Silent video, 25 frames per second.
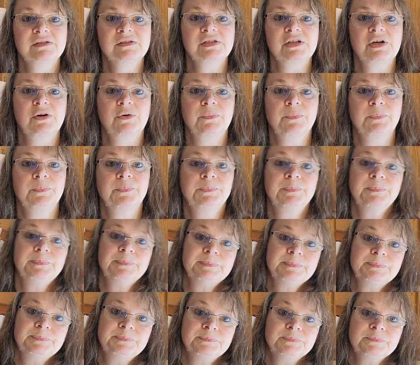So
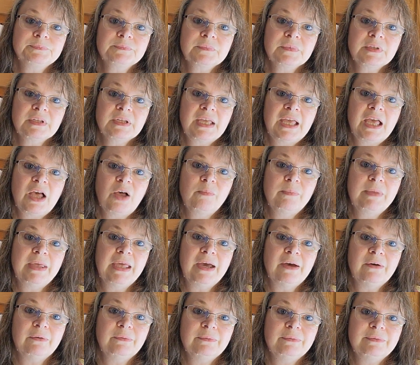help me
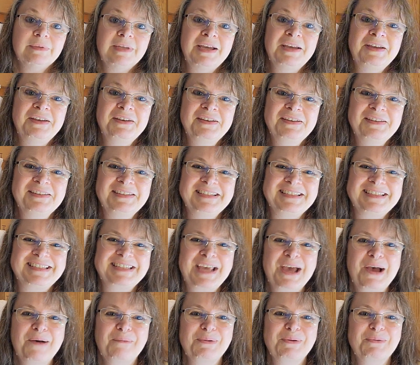out.
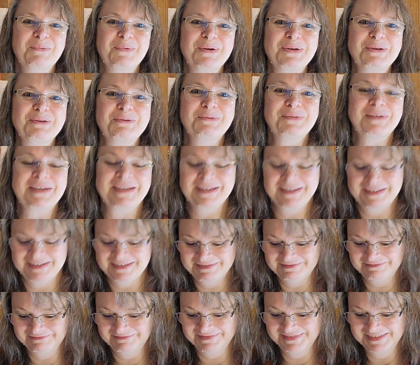Tell me what you think.
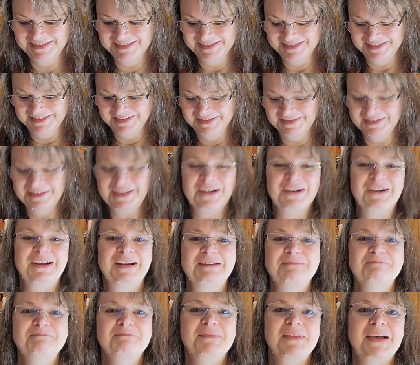All
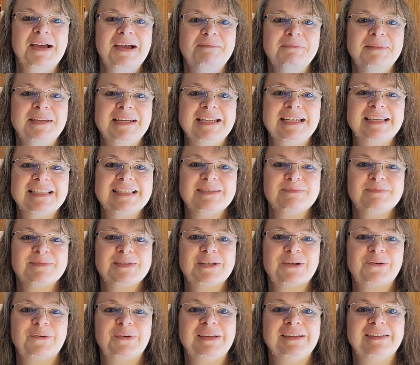right, I'm gonna get some
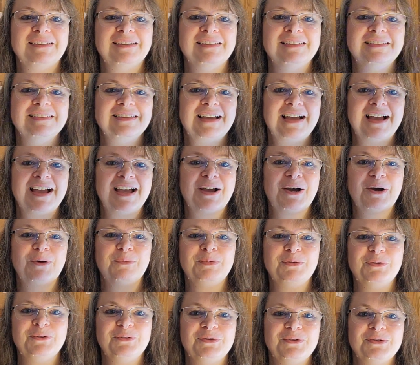sewing done. I
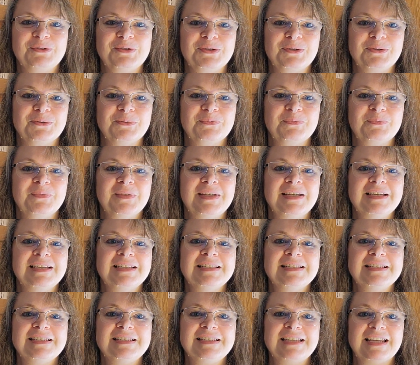hope you do too.
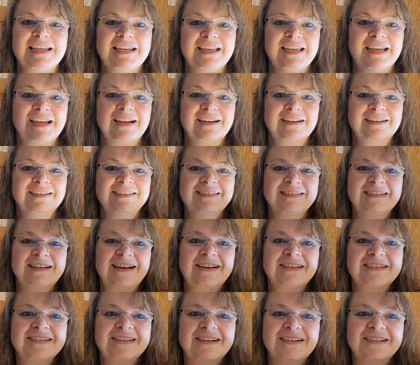Take care.
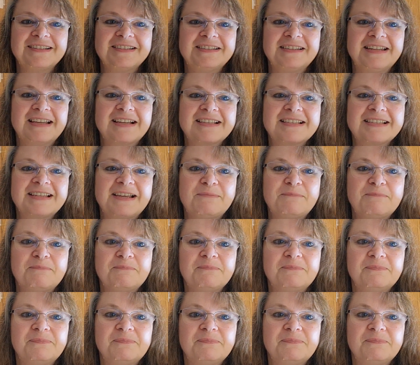I'll talk to you next time.